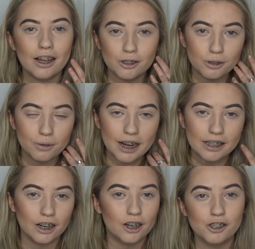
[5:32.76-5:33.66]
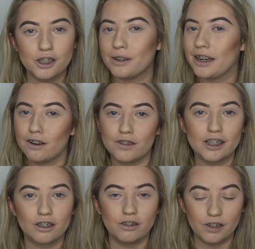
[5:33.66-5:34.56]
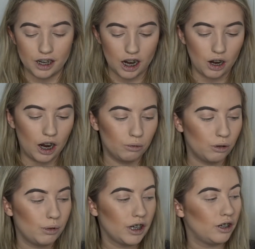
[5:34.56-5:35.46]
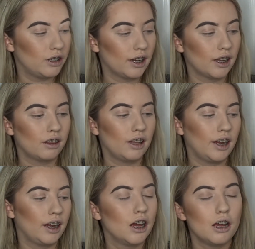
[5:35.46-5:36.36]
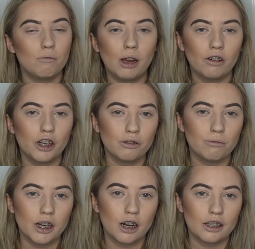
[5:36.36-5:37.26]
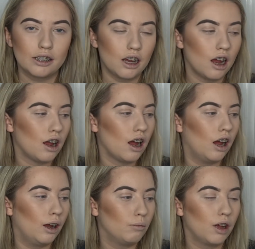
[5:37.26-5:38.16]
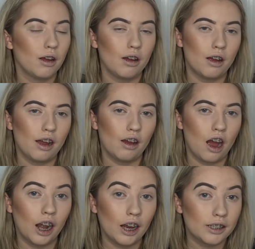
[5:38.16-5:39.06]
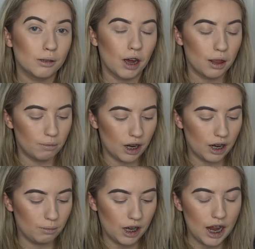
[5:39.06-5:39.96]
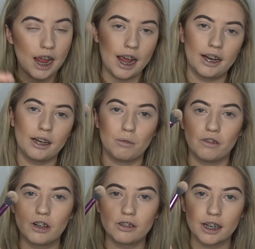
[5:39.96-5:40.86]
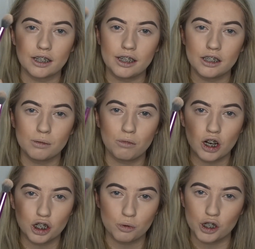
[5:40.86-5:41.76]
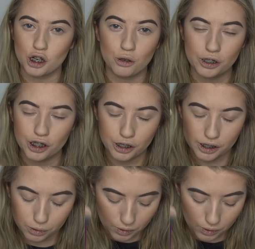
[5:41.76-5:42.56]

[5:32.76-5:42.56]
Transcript: as always, like I do in every single video, I will be using the Mary Luminizer highlighter by The Balm, and then my Real Techniques brush, which I always use as